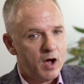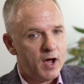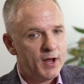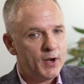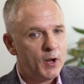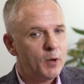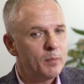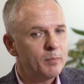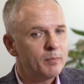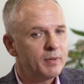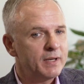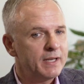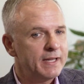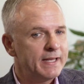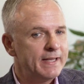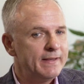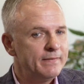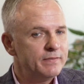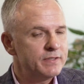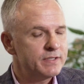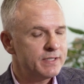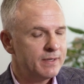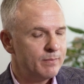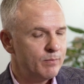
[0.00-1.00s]
I don't
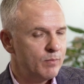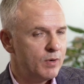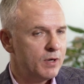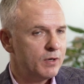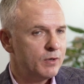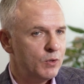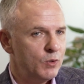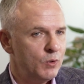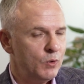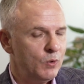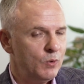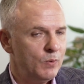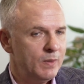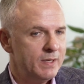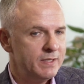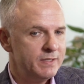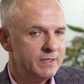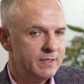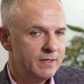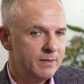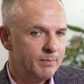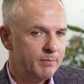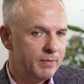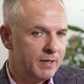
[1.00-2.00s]
believe someone who
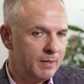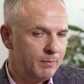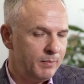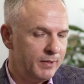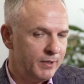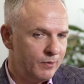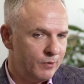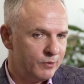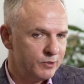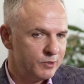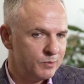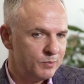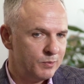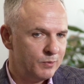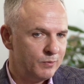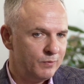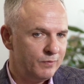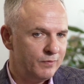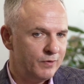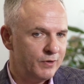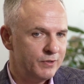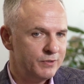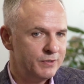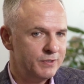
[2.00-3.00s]
is in a public hospital
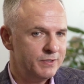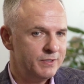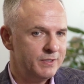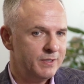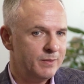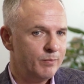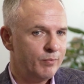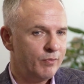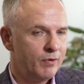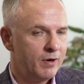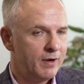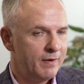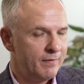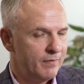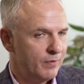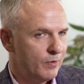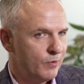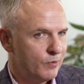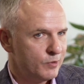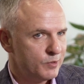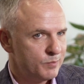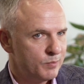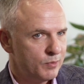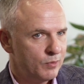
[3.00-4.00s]
versus in a private
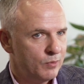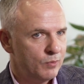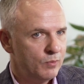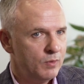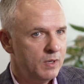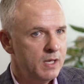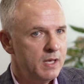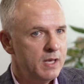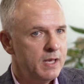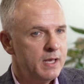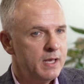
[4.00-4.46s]
hospital